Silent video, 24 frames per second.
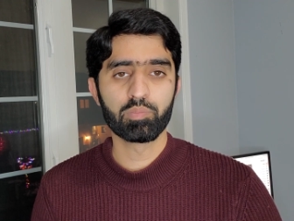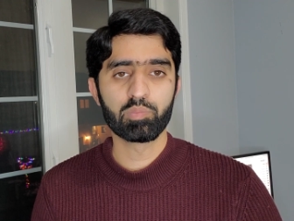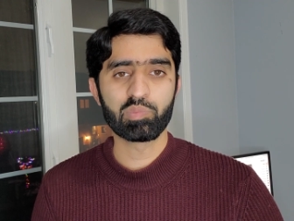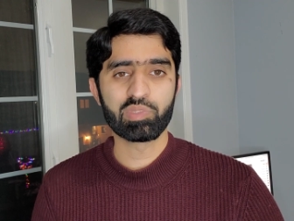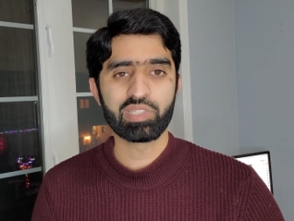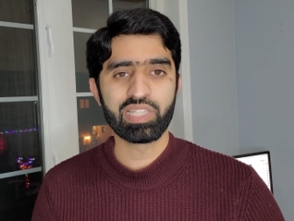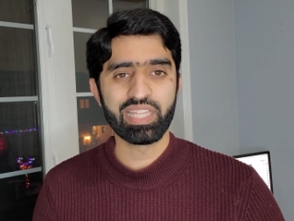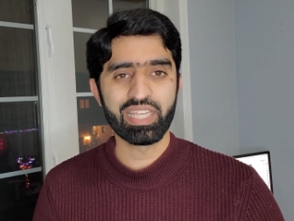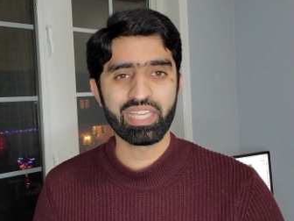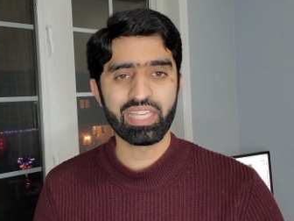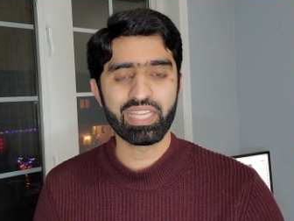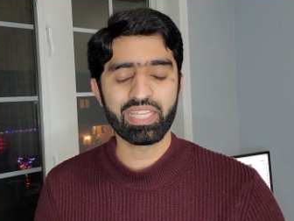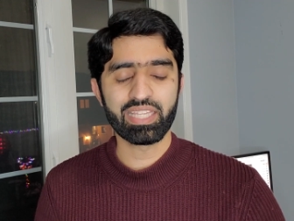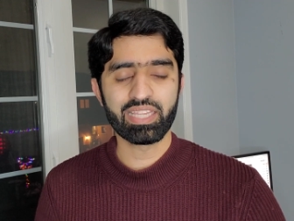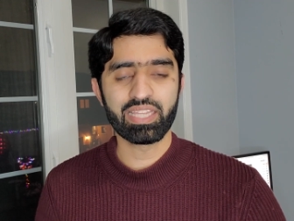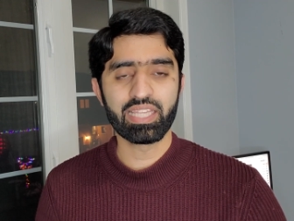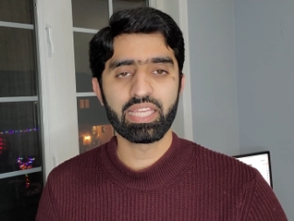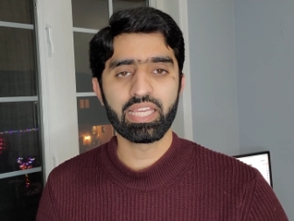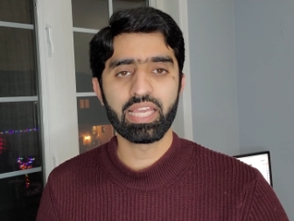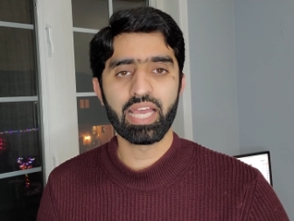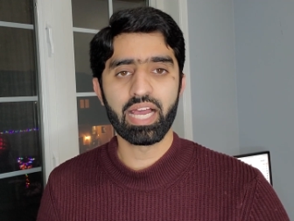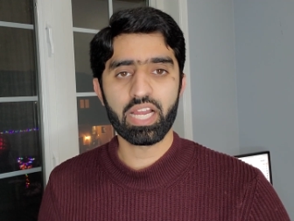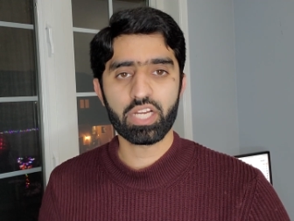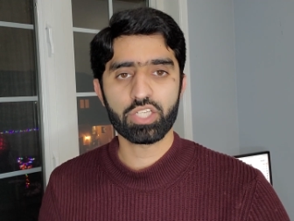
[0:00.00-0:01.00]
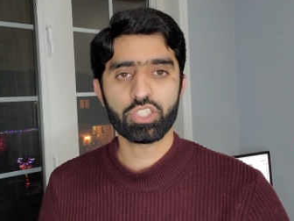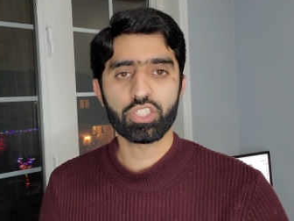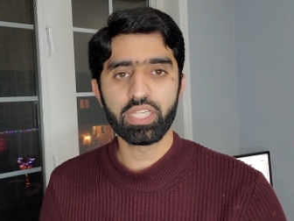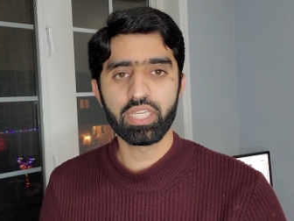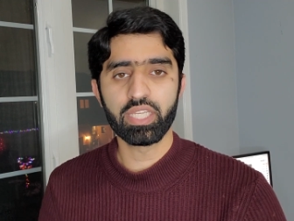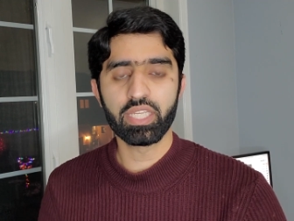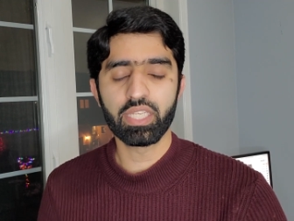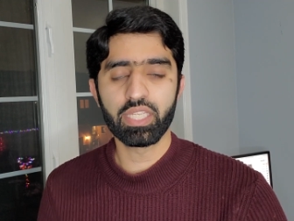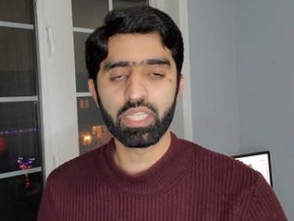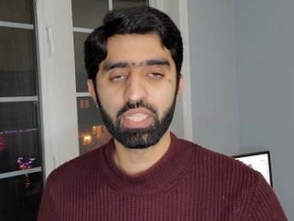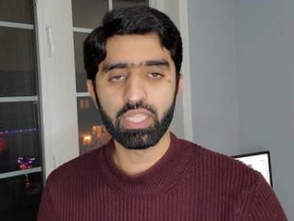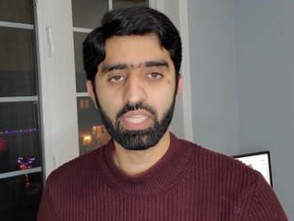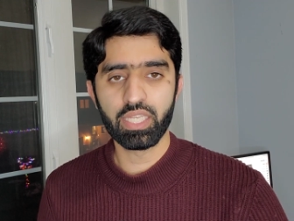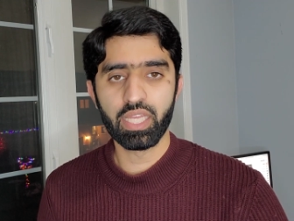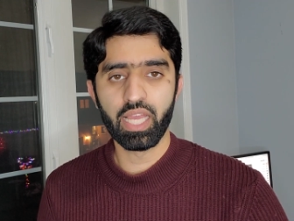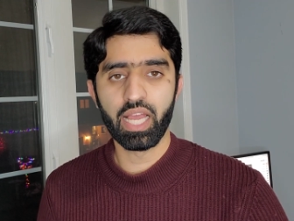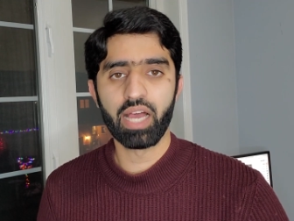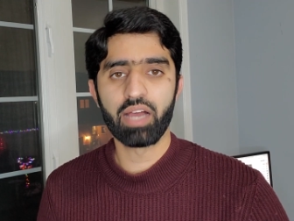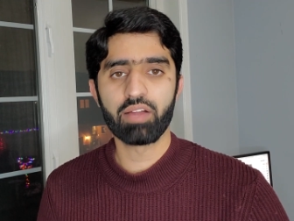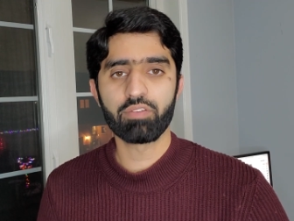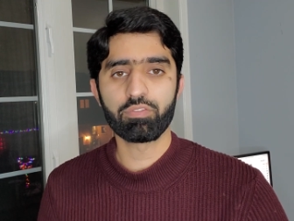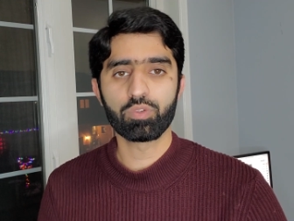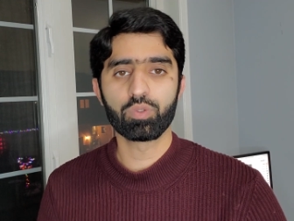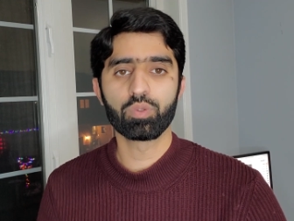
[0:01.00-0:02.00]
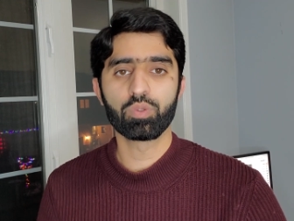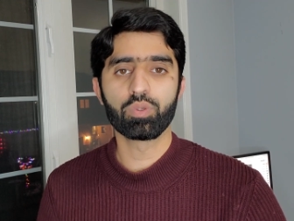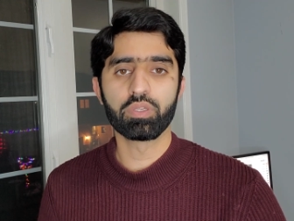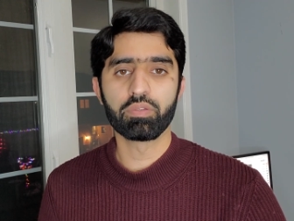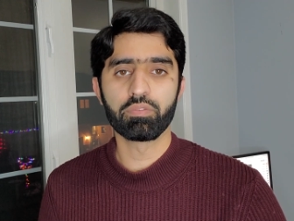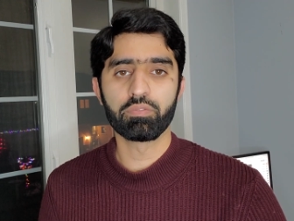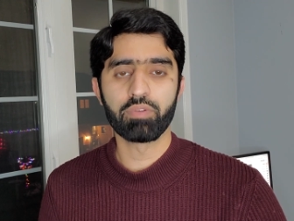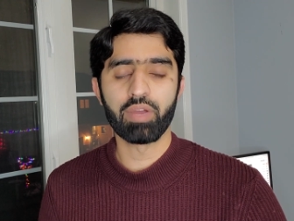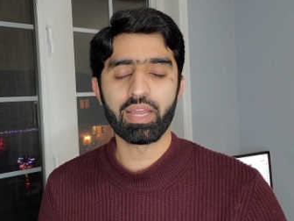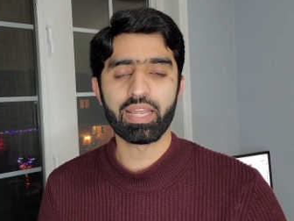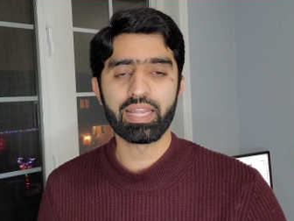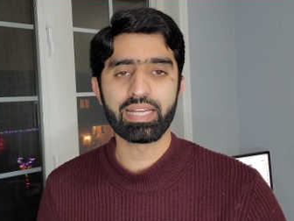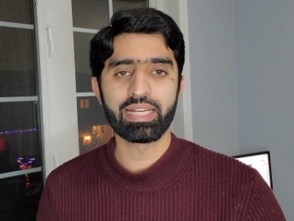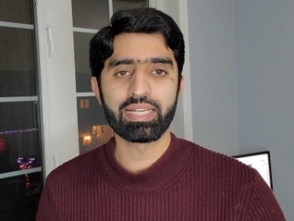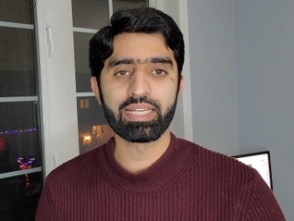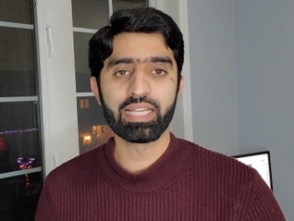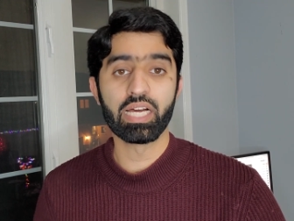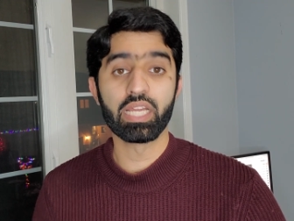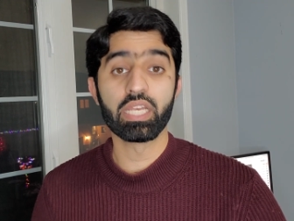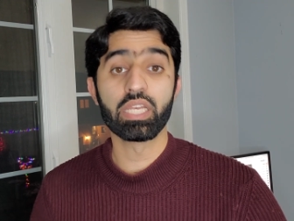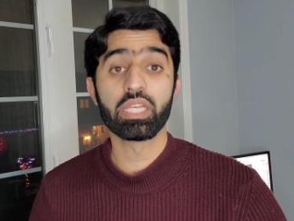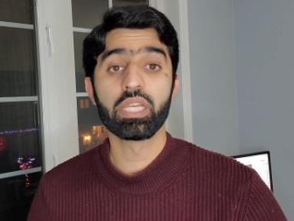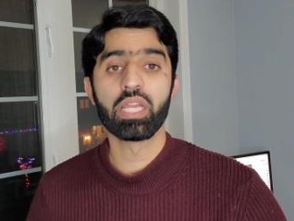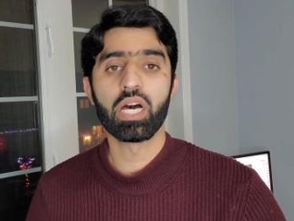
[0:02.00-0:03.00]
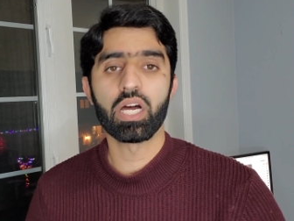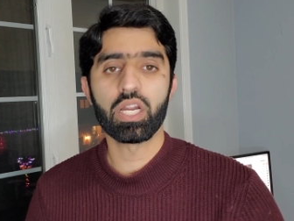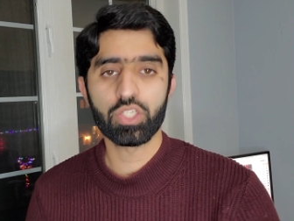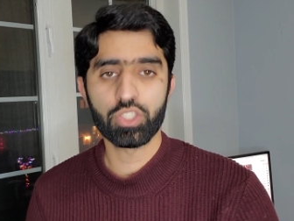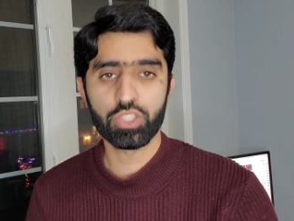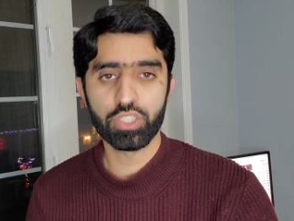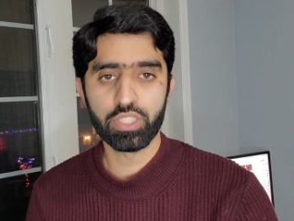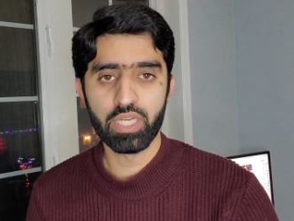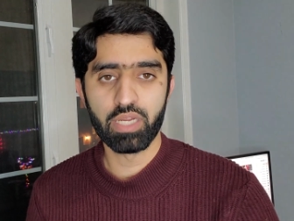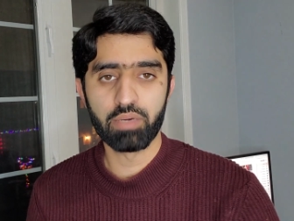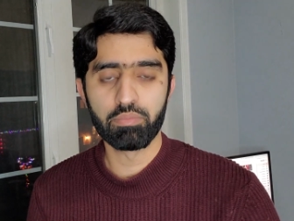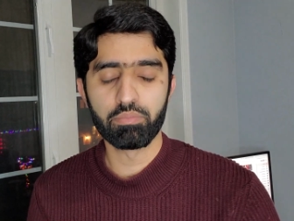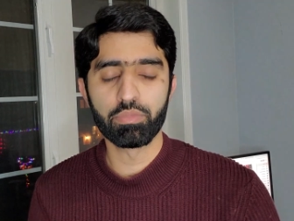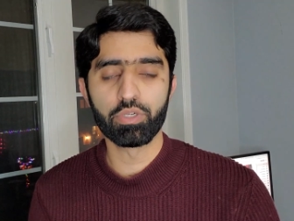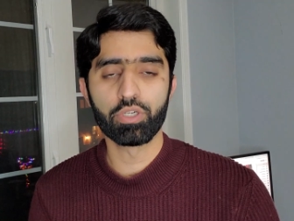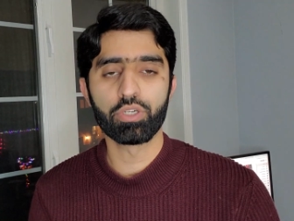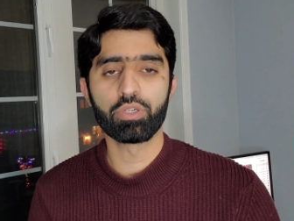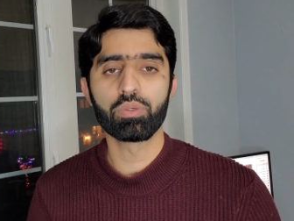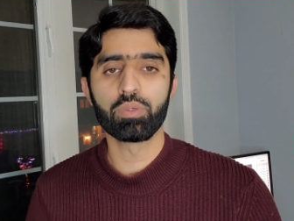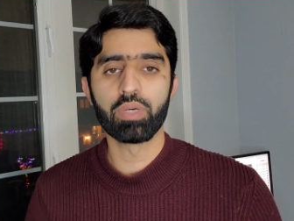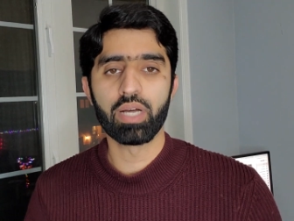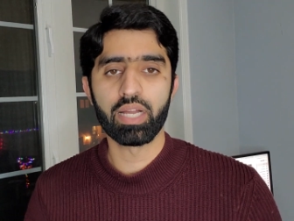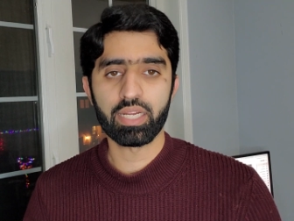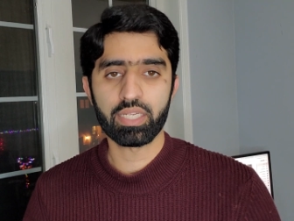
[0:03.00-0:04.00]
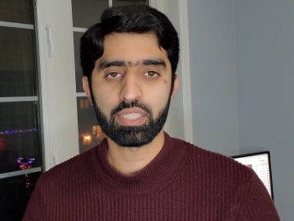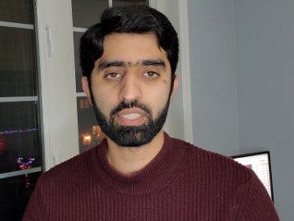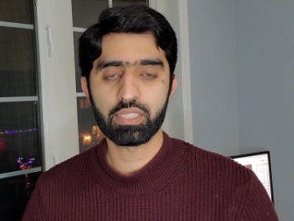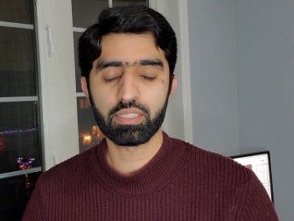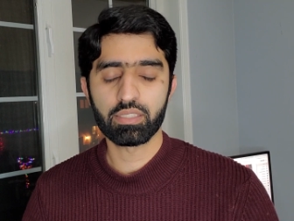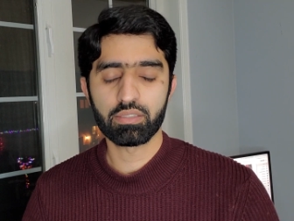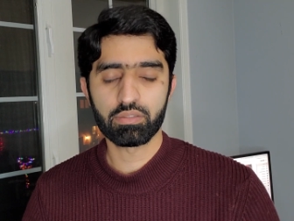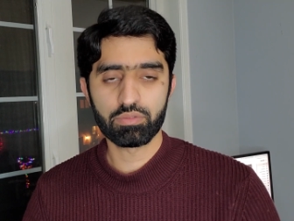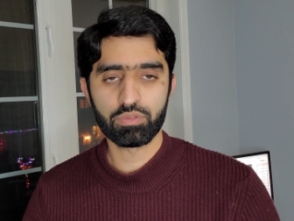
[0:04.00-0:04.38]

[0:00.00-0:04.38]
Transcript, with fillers: they they actually have to invite a larger number to act